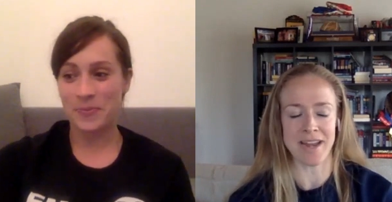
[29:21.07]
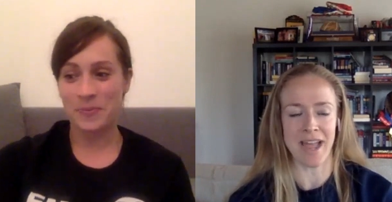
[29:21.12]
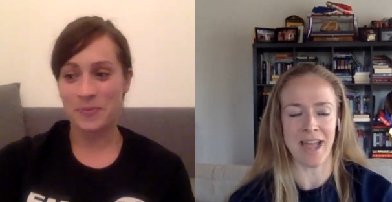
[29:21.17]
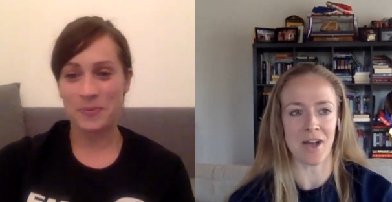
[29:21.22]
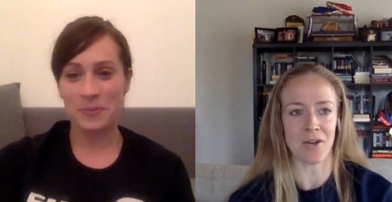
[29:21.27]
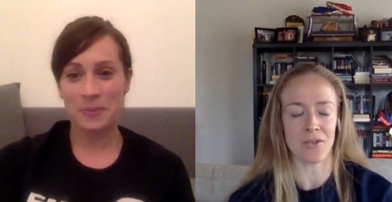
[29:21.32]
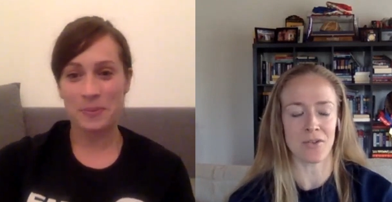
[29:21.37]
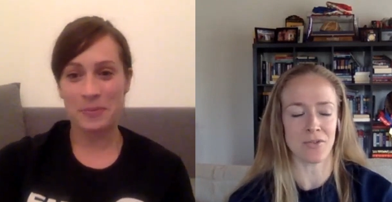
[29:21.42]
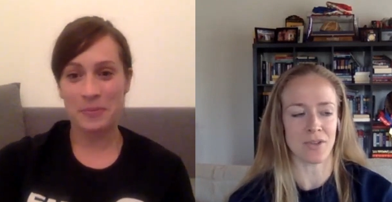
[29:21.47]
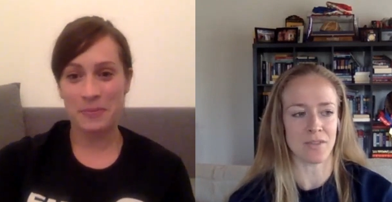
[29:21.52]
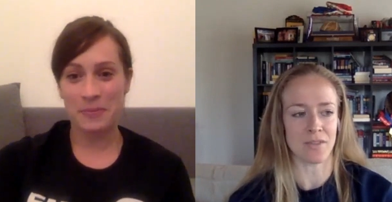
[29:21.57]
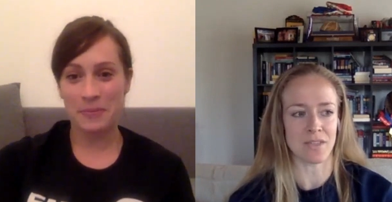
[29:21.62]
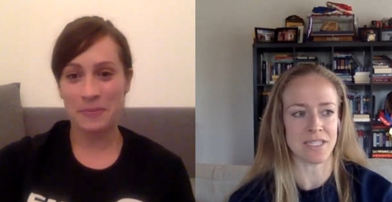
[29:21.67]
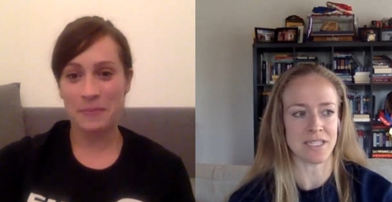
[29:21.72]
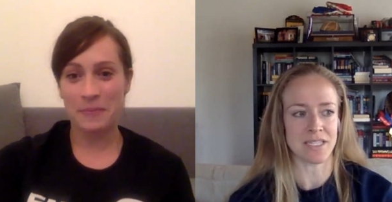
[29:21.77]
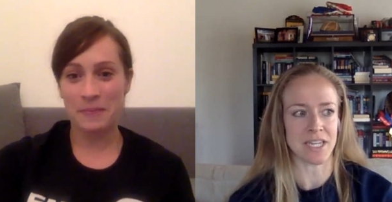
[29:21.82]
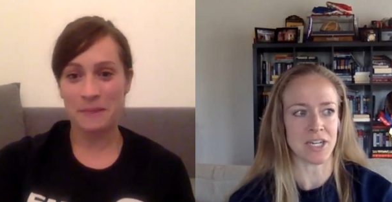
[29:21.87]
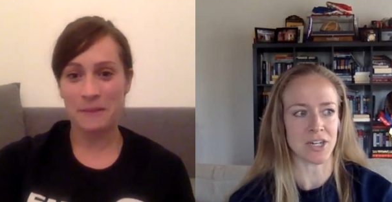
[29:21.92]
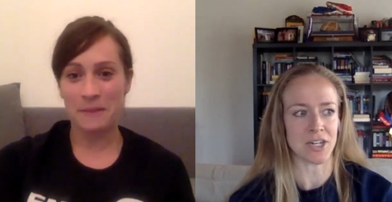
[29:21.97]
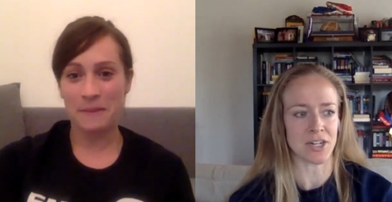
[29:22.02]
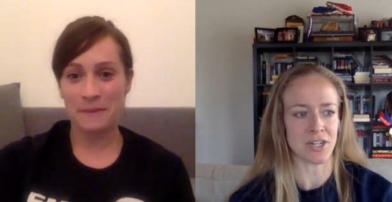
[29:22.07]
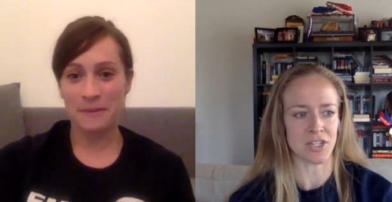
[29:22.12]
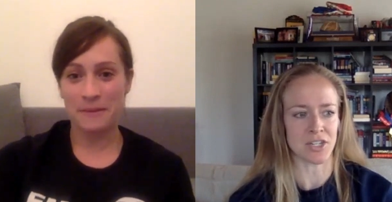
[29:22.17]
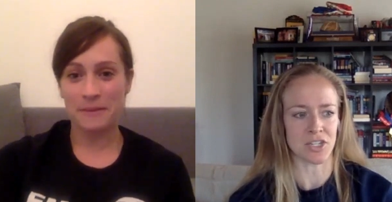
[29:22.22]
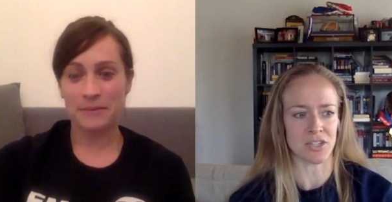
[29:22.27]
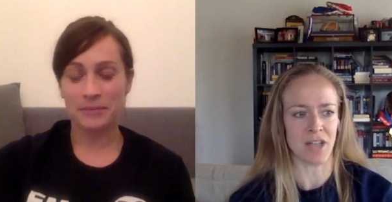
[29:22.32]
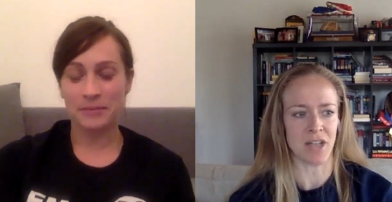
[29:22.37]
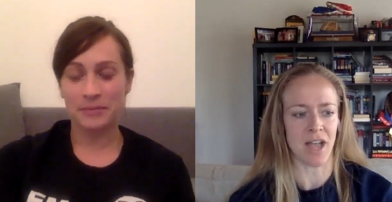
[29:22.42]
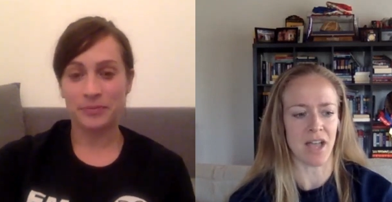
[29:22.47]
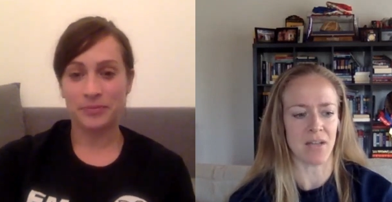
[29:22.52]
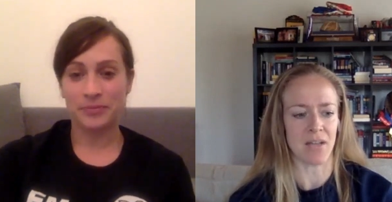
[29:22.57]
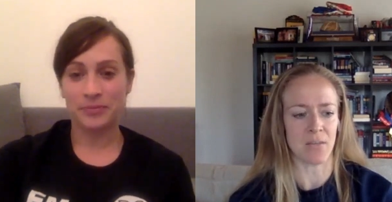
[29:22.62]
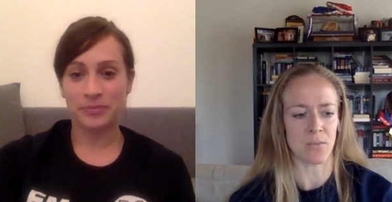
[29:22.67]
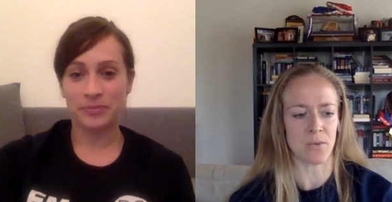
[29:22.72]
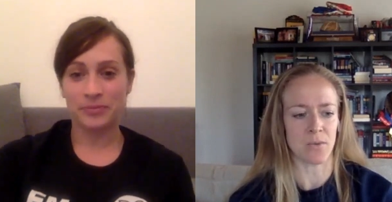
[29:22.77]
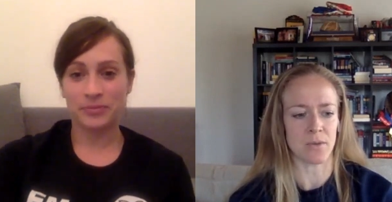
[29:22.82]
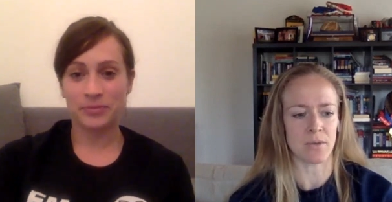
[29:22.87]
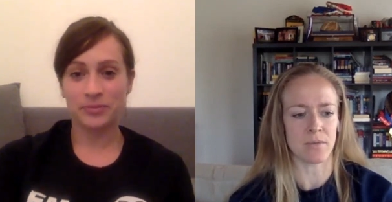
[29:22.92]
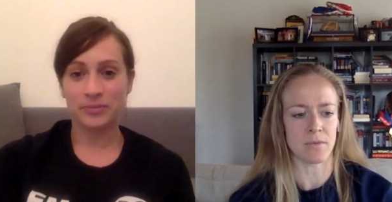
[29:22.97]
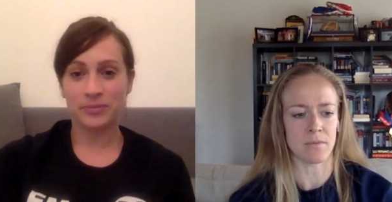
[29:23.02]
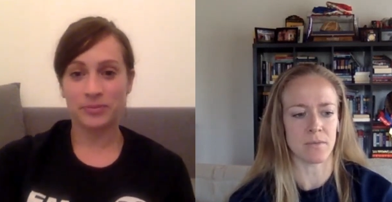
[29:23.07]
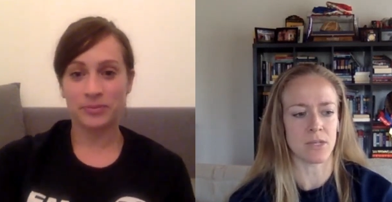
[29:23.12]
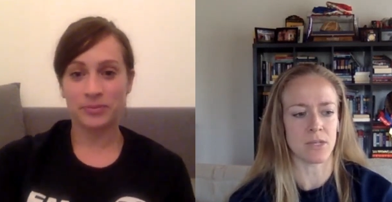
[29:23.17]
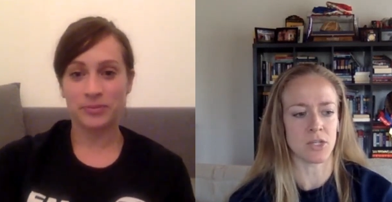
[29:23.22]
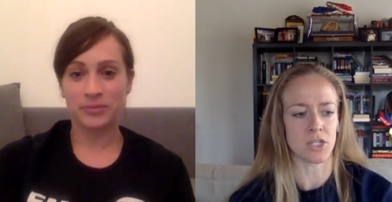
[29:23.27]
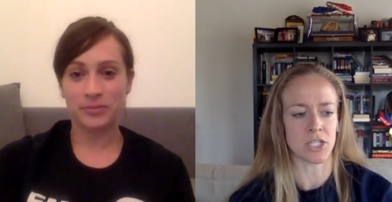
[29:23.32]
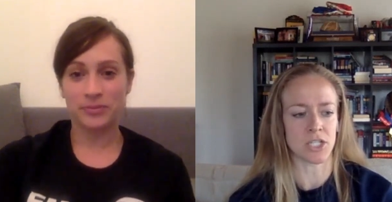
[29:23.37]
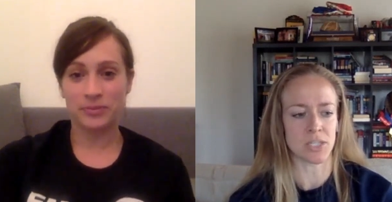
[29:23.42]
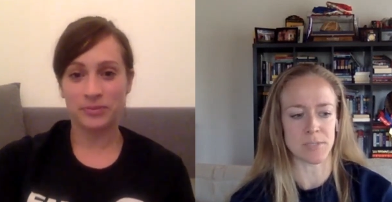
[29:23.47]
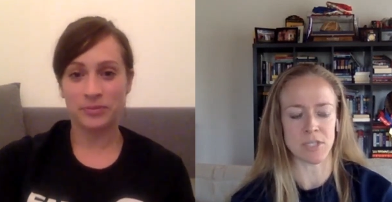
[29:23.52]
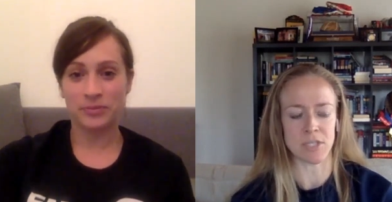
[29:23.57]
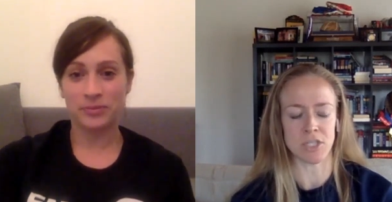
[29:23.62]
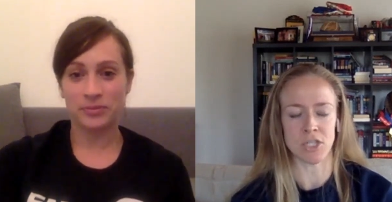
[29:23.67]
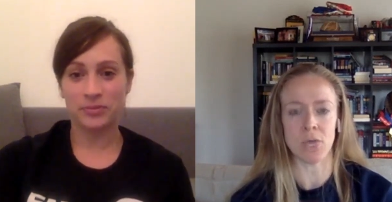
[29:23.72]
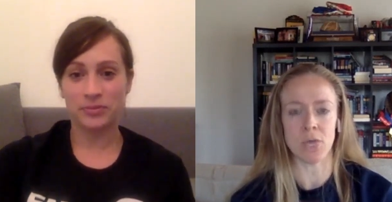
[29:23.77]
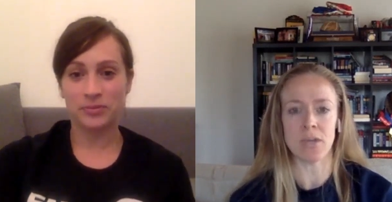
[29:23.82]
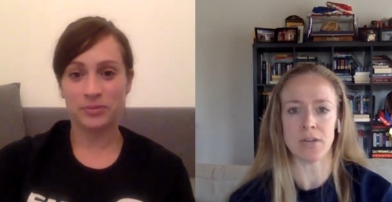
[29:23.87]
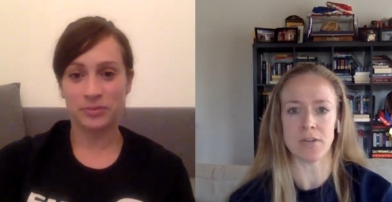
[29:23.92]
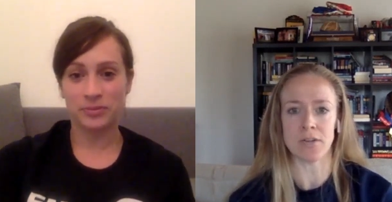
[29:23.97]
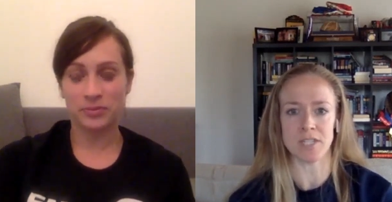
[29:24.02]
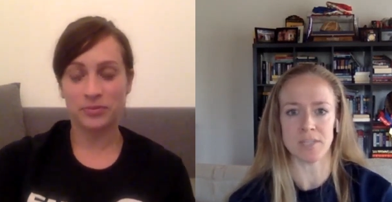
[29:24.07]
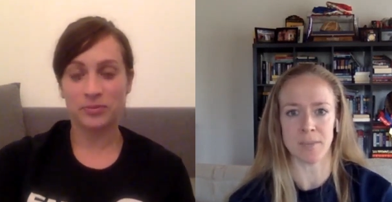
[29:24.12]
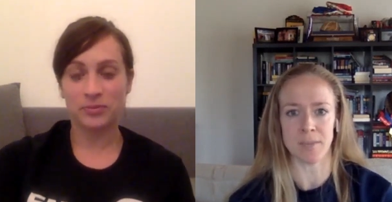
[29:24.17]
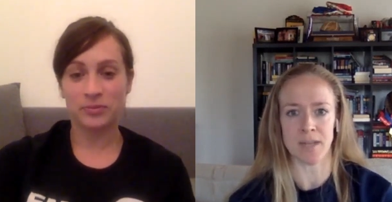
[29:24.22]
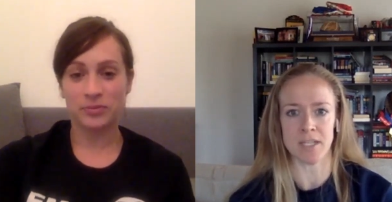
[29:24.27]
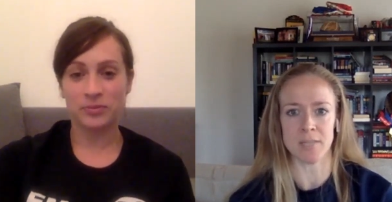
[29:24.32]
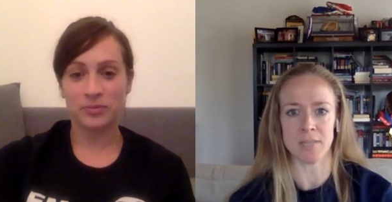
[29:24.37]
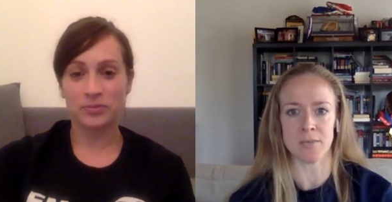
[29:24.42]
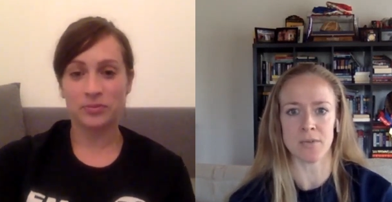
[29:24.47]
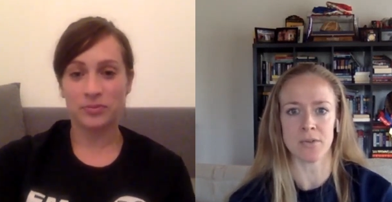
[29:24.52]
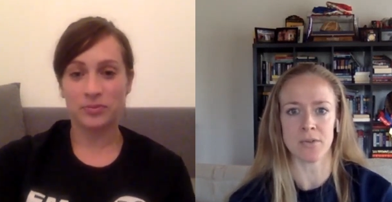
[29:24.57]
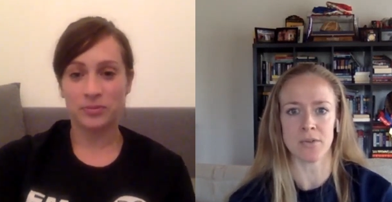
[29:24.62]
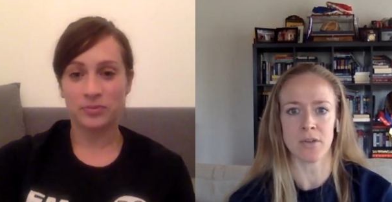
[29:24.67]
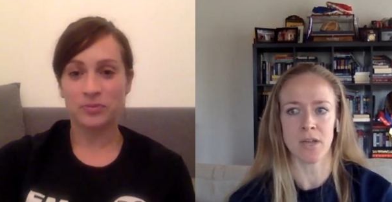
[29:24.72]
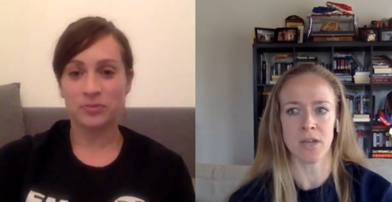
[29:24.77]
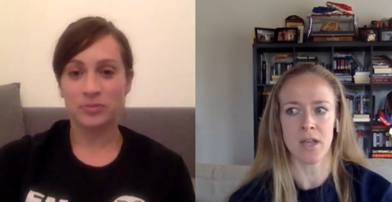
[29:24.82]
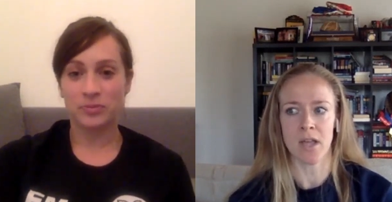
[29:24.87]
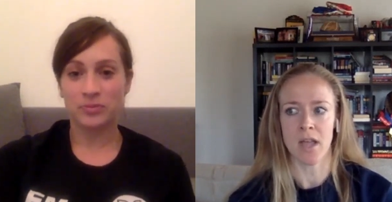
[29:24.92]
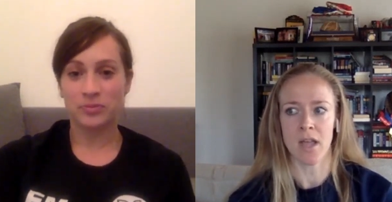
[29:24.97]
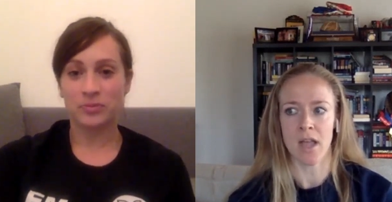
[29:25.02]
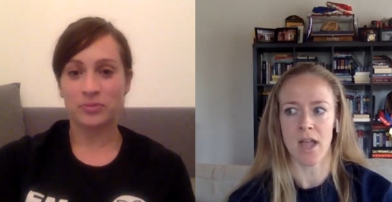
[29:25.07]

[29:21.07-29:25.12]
Speaker 1: right now in this year in July would just be so irresponsible